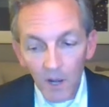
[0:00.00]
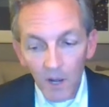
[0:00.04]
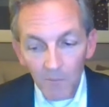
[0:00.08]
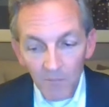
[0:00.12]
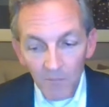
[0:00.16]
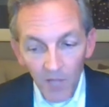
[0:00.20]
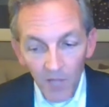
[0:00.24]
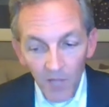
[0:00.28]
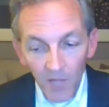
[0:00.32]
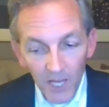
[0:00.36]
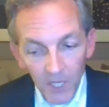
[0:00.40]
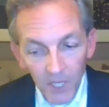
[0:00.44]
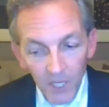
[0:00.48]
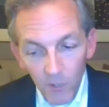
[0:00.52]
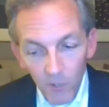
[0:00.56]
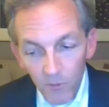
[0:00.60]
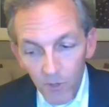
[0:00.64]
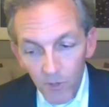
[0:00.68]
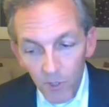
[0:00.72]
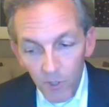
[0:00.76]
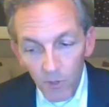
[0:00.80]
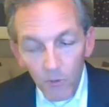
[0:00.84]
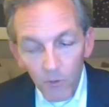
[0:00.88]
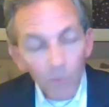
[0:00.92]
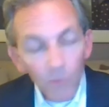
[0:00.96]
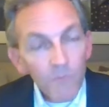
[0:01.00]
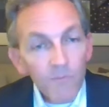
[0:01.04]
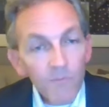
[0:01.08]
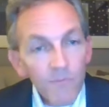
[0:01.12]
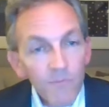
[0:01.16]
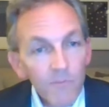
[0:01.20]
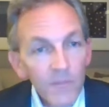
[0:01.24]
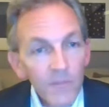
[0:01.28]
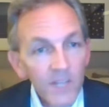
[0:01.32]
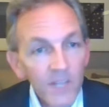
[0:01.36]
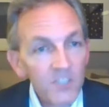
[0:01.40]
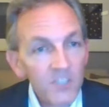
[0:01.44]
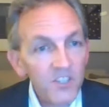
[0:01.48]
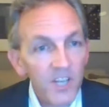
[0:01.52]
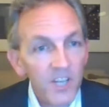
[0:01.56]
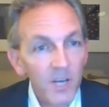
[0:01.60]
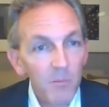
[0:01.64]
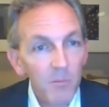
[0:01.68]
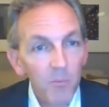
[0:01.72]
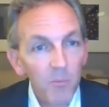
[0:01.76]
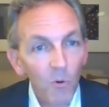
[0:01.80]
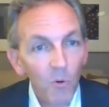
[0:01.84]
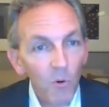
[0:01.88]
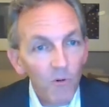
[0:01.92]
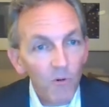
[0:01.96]
like you do in
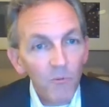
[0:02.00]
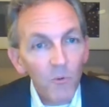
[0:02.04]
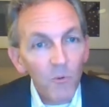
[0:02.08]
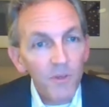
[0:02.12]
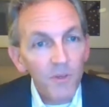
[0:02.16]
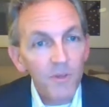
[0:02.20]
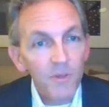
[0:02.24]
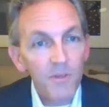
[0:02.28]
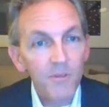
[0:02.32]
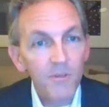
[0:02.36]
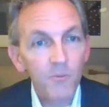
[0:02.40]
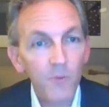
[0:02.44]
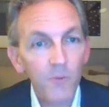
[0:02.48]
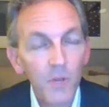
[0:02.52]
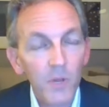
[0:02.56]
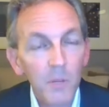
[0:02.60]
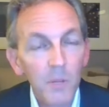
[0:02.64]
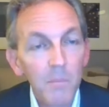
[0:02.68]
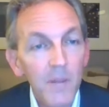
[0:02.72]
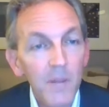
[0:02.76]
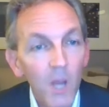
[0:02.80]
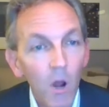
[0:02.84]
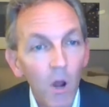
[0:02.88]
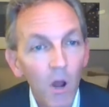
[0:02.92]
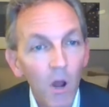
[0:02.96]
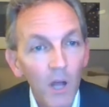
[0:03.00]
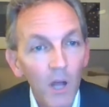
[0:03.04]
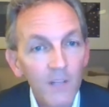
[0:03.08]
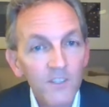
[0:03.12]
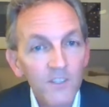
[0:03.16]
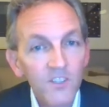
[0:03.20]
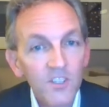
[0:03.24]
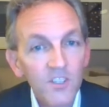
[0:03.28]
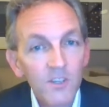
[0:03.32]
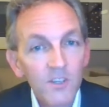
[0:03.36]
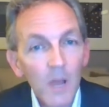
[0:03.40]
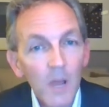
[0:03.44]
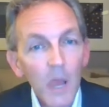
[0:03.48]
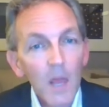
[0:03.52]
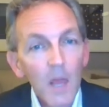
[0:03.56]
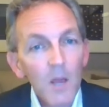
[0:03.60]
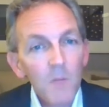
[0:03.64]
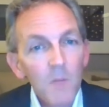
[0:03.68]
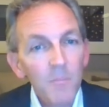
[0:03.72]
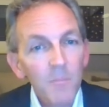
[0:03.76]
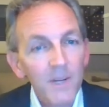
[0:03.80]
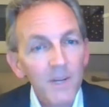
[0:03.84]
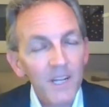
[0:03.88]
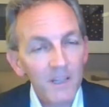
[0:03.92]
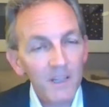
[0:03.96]
Singapore with the 3 Beyonds,
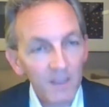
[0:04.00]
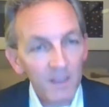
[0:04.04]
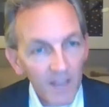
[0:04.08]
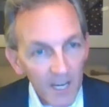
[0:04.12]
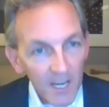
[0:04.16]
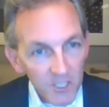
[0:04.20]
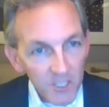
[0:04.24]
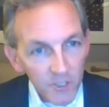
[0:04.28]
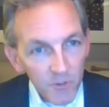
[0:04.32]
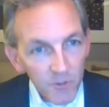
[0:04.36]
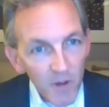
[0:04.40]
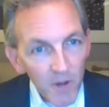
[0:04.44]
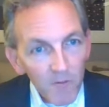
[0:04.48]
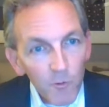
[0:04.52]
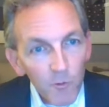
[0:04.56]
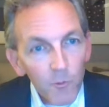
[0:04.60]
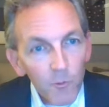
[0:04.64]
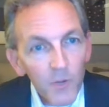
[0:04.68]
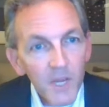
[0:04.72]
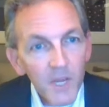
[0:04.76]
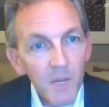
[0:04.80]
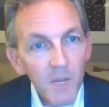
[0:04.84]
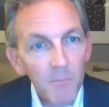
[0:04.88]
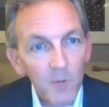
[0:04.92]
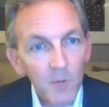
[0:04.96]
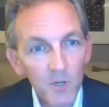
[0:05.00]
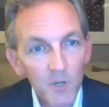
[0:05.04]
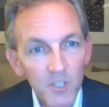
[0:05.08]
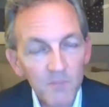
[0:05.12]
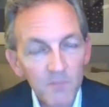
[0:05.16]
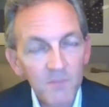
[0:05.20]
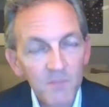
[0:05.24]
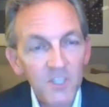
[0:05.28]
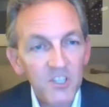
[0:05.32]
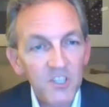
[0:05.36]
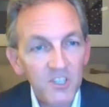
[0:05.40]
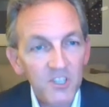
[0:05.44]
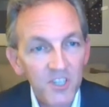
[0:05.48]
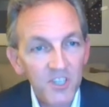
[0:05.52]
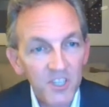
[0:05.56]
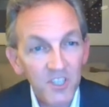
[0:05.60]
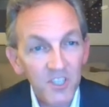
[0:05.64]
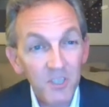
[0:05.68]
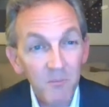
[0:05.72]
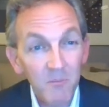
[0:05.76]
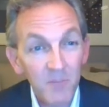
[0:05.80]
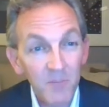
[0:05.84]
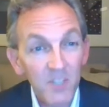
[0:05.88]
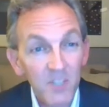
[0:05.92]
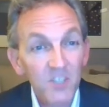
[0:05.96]
but unless you have a reimbursement
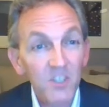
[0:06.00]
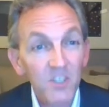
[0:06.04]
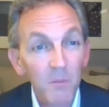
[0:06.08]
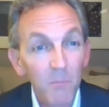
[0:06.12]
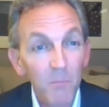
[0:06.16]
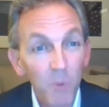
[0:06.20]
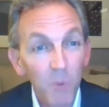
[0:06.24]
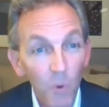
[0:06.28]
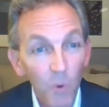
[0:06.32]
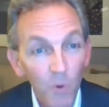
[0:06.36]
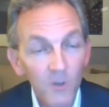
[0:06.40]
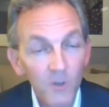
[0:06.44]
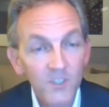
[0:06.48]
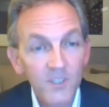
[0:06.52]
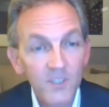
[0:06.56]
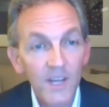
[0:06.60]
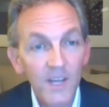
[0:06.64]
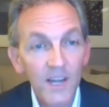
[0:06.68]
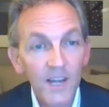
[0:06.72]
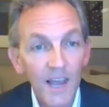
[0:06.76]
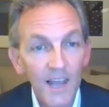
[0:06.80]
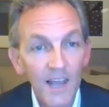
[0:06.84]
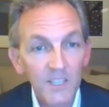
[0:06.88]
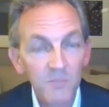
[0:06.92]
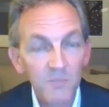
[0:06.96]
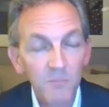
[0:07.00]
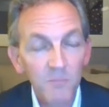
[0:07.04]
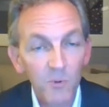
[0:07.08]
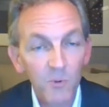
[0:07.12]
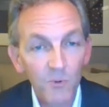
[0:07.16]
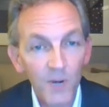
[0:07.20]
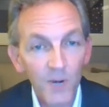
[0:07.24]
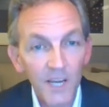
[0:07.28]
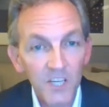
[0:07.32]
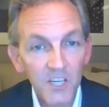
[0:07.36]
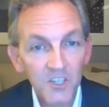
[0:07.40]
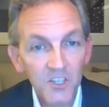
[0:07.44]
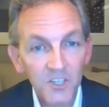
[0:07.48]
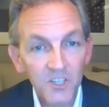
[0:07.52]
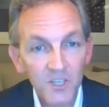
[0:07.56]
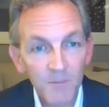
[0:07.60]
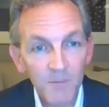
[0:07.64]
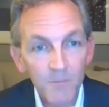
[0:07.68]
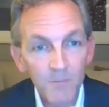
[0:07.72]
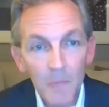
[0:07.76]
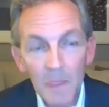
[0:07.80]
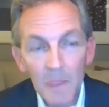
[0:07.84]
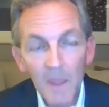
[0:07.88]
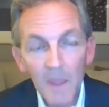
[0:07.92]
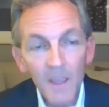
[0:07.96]
system that supports that
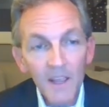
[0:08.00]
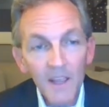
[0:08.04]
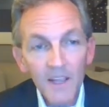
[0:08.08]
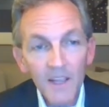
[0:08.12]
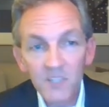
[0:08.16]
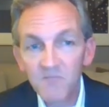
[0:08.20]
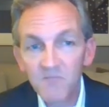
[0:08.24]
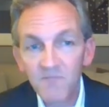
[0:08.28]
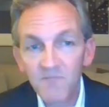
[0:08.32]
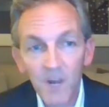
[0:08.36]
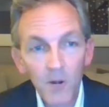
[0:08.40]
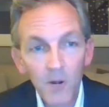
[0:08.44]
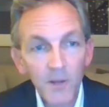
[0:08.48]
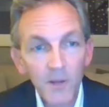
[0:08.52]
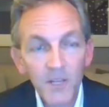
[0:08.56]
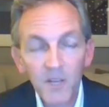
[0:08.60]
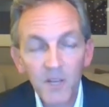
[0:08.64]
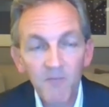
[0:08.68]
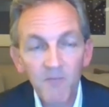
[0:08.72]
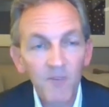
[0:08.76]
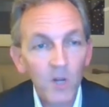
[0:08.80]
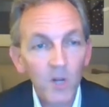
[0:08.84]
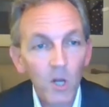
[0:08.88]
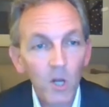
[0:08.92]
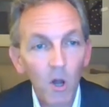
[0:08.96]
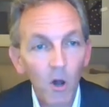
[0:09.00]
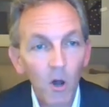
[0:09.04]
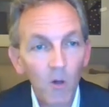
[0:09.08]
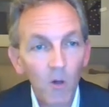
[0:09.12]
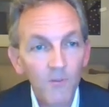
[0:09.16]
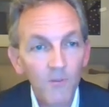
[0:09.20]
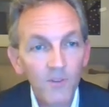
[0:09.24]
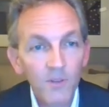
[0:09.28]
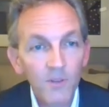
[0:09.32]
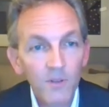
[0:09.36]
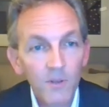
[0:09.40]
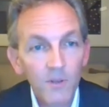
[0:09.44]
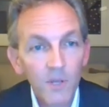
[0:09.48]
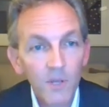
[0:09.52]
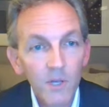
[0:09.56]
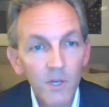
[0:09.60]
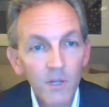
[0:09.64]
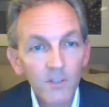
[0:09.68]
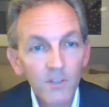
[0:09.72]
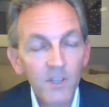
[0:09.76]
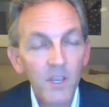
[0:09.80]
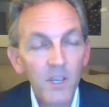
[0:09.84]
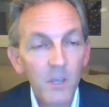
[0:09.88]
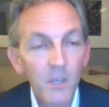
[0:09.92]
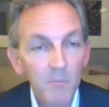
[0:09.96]
aspiration, it's very difficult
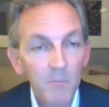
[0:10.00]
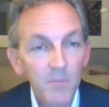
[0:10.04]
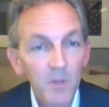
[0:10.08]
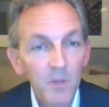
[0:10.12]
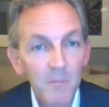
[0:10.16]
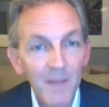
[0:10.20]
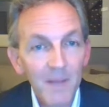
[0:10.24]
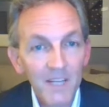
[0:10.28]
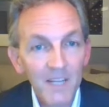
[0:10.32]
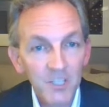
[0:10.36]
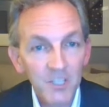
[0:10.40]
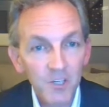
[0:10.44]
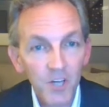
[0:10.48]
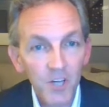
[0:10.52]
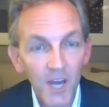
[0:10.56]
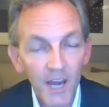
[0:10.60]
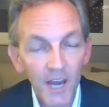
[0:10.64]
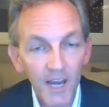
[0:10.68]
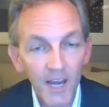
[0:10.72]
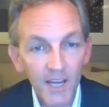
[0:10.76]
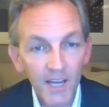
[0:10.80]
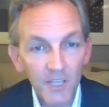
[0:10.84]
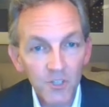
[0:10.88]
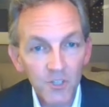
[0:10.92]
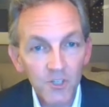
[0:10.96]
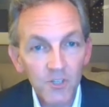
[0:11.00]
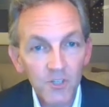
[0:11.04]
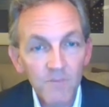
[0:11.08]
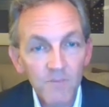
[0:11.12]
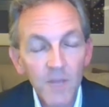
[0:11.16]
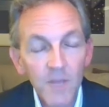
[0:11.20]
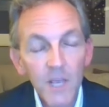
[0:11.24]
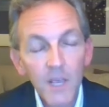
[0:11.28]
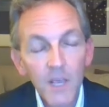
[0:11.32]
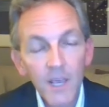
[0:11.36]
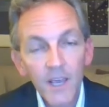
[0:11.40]
to implement change.